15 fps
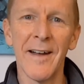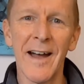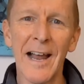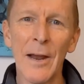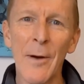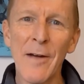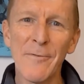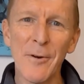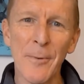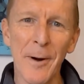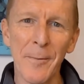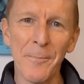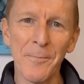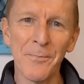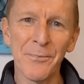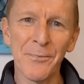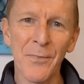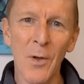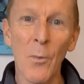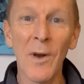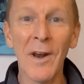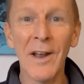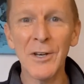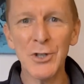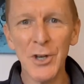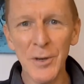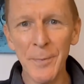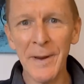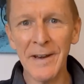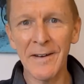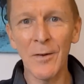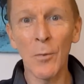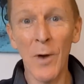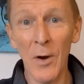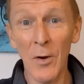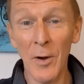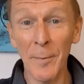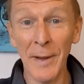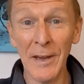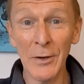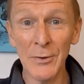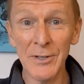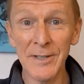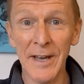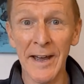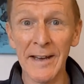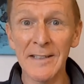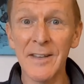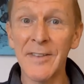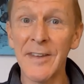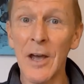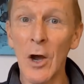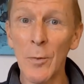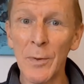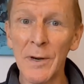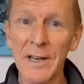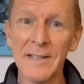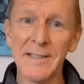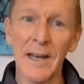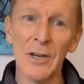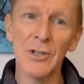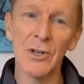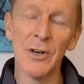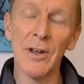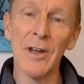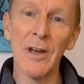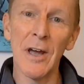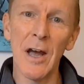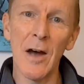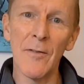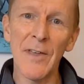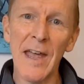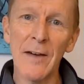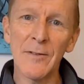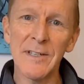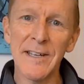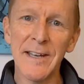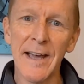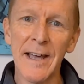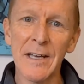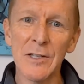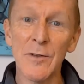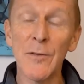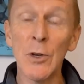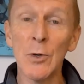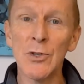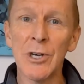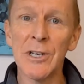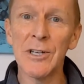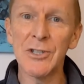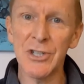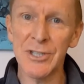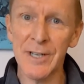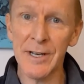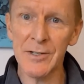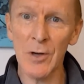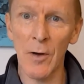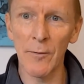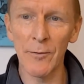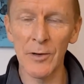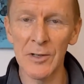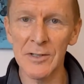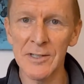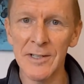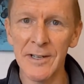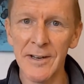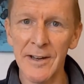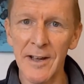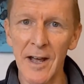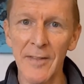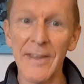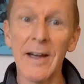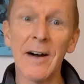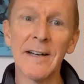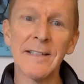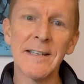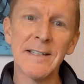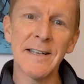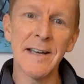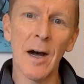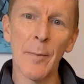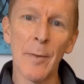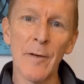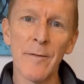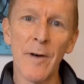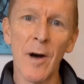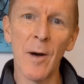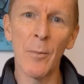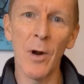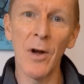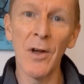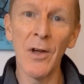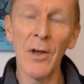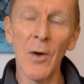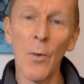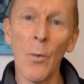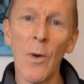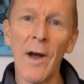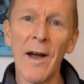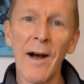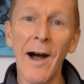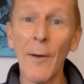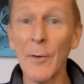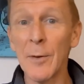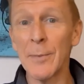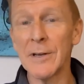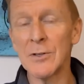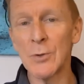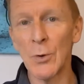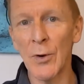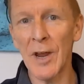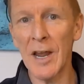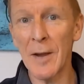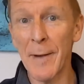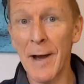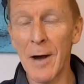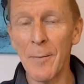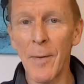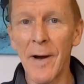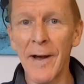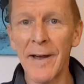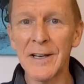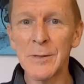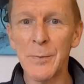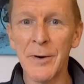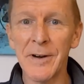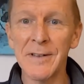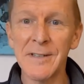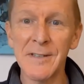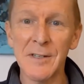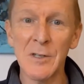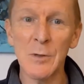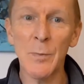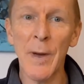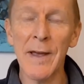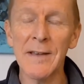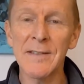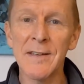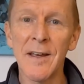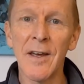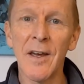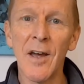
Hello everyone. Well, I should have been welcoming you today to the opening session of the FTA's Future Logistics Conference at the ITT Hub in Farnborough, where I would have been talking about my experiences in space